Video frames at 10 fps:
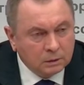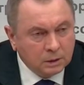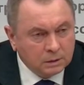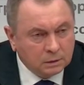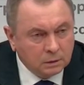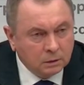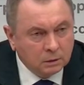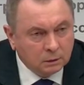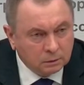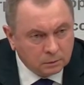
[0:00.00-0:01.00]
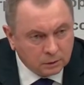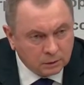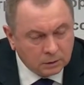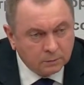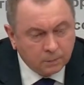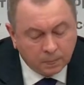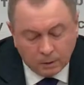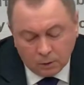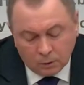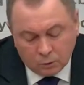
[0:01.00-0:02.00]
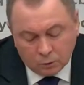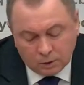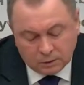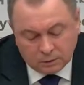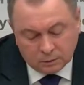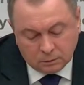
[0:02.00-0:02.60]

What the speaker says: because these relations open the door